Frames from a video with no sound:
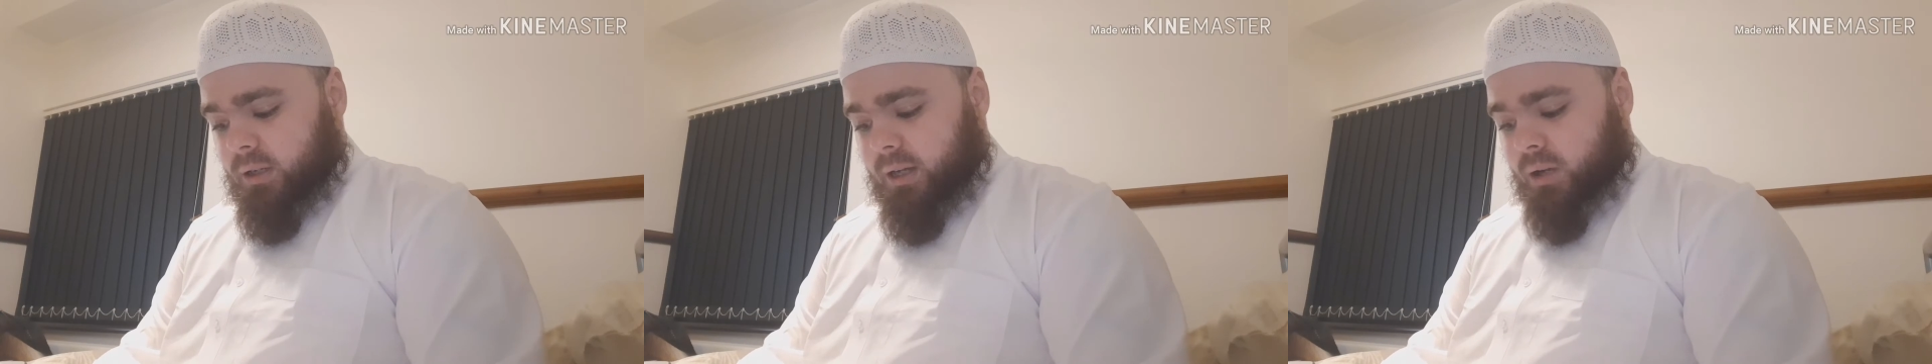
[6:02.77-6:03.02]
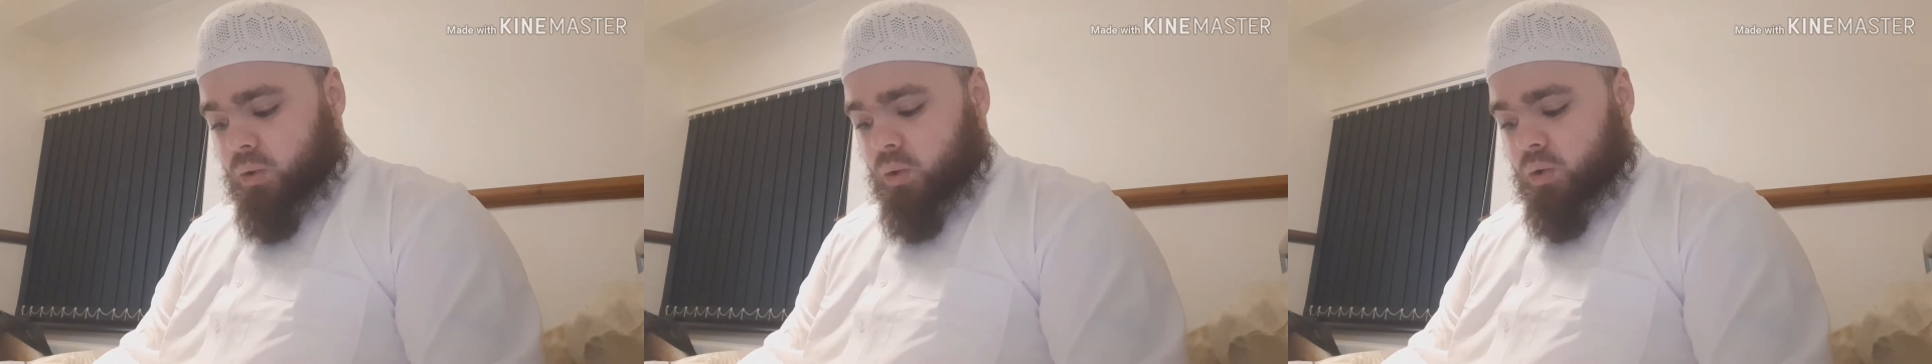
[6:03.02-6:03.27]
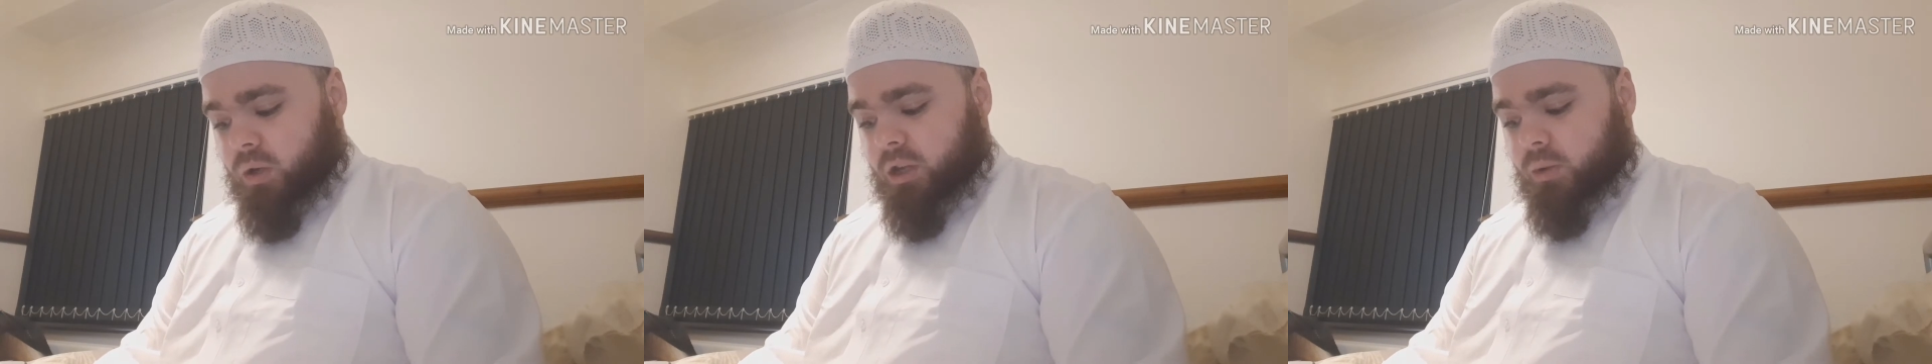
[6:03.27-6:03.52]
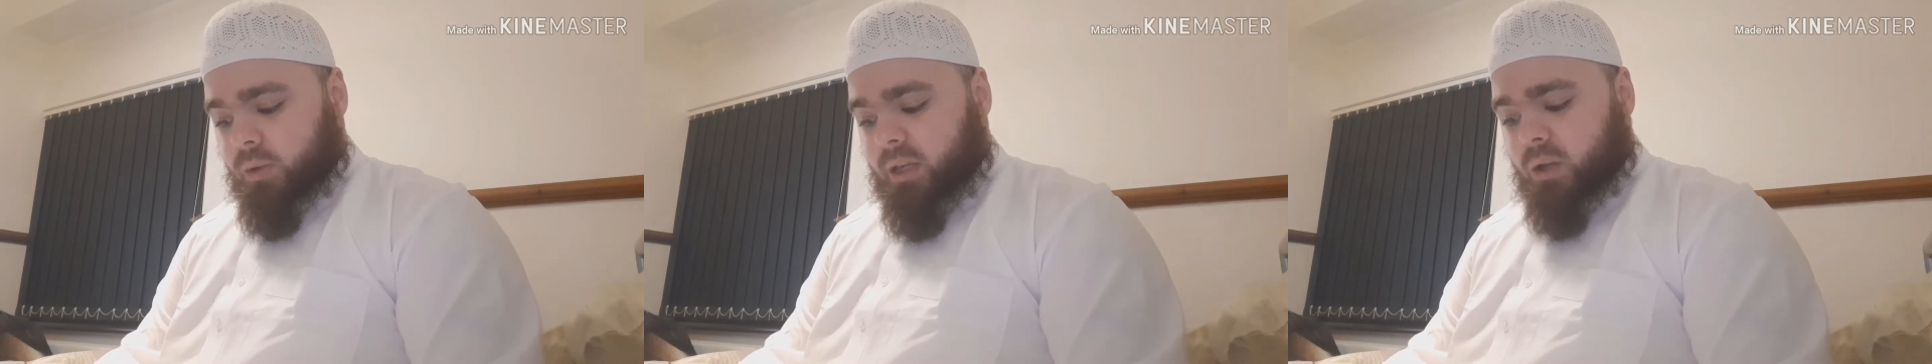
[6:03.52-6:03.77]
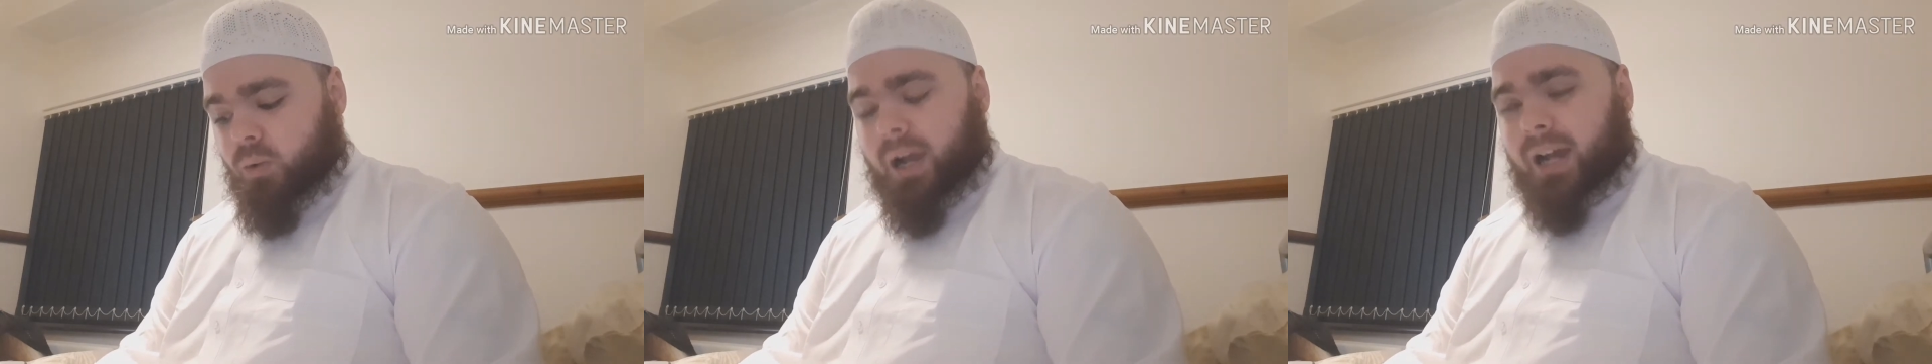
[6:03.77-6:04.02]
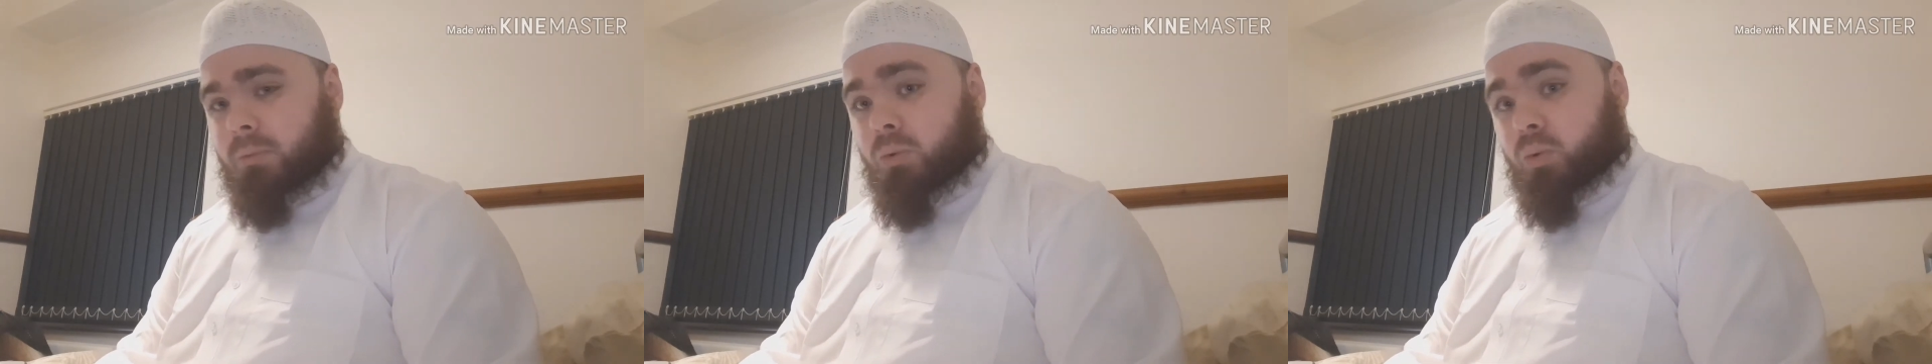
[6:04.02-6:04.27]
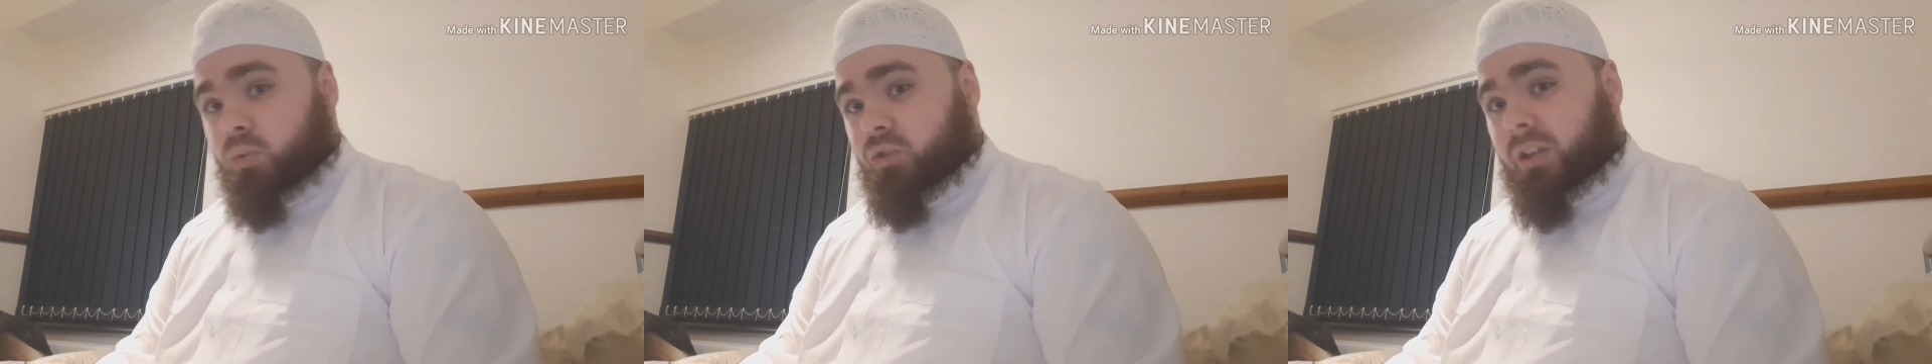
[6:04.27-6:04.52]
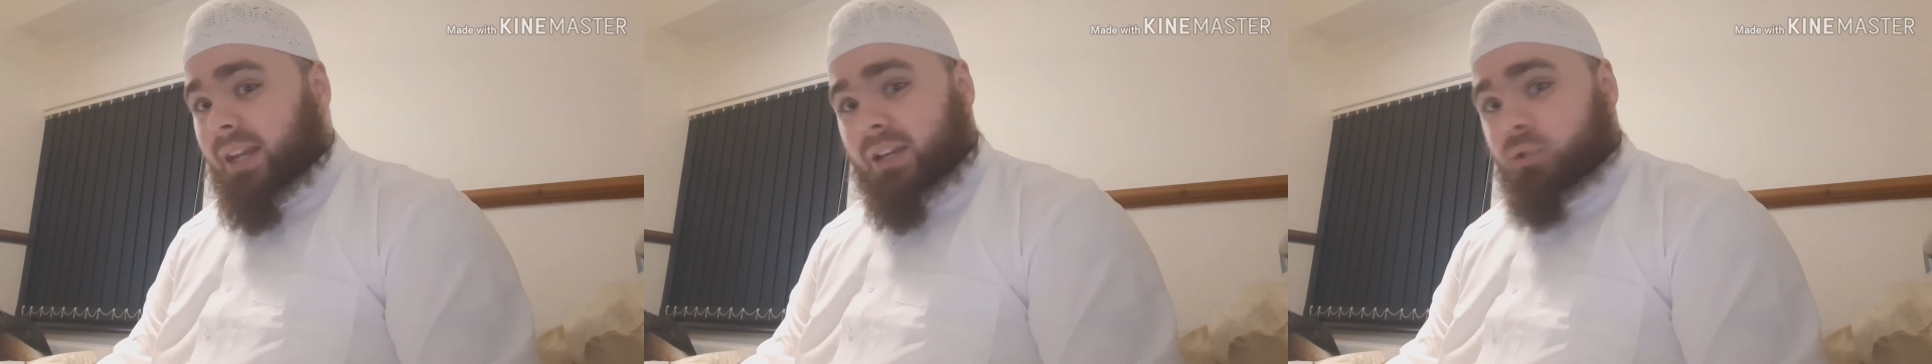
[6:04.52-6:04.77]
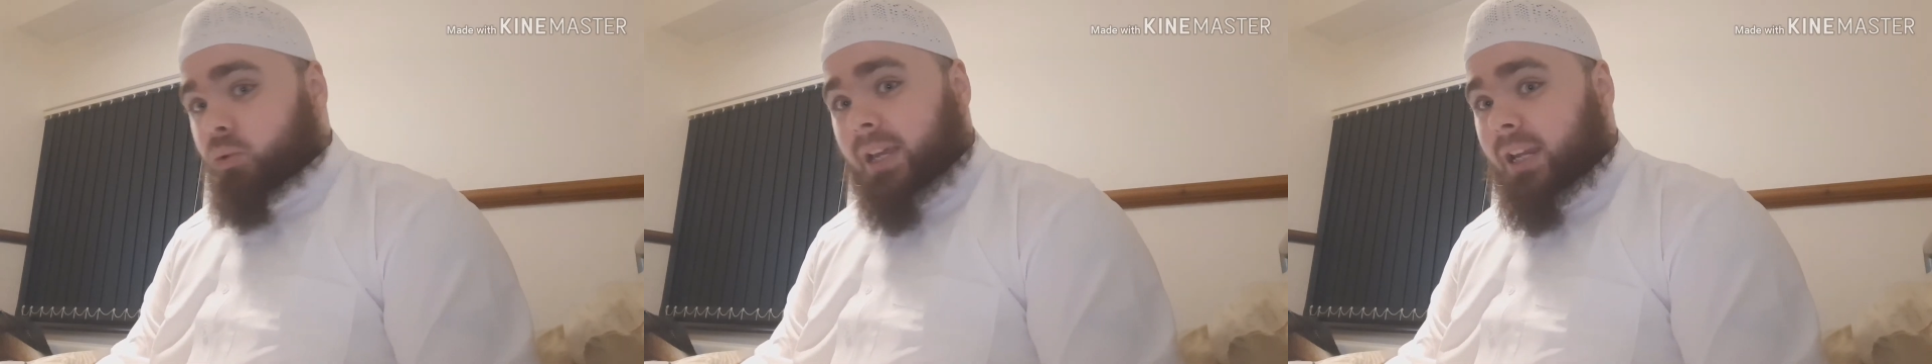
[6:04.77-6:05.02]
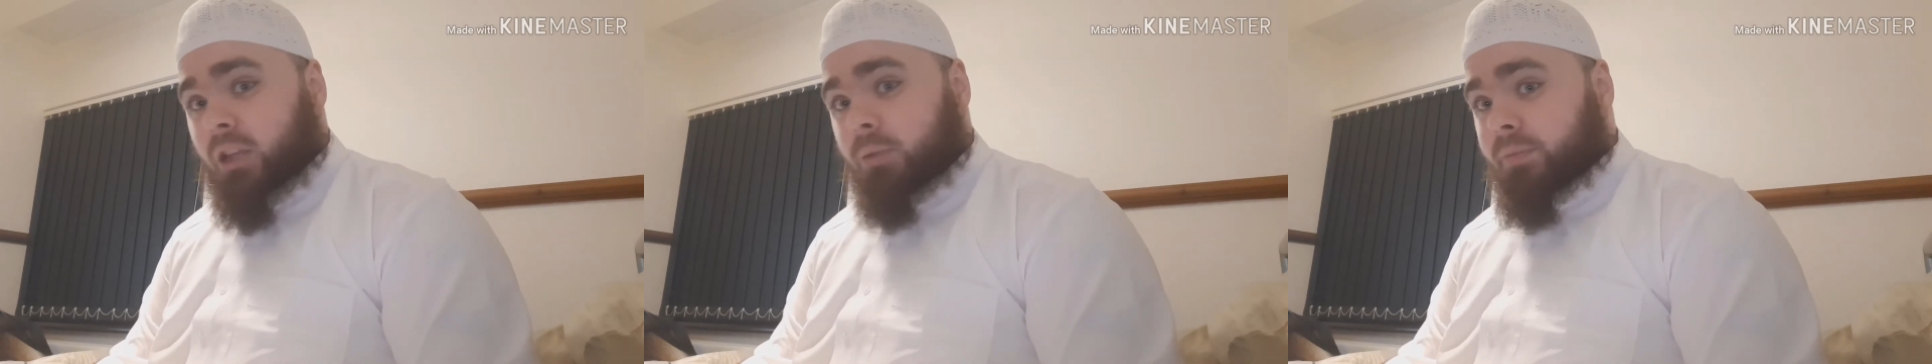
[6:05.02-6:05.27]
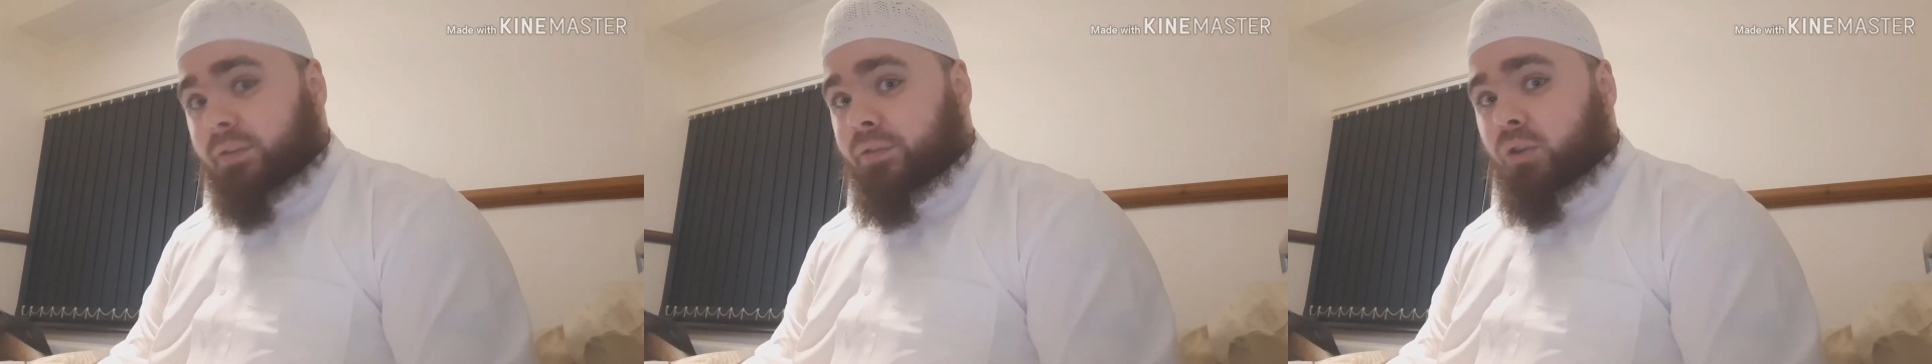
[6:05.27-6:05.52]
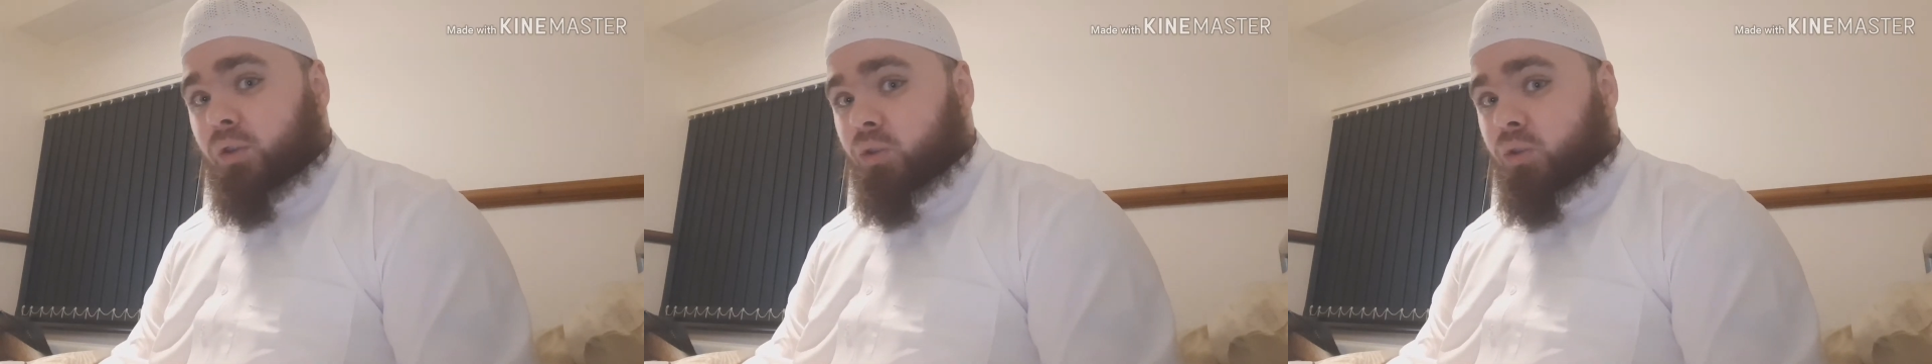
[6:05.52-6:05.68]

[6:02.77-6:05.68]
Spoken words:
or kill animals unless you're killing them for food.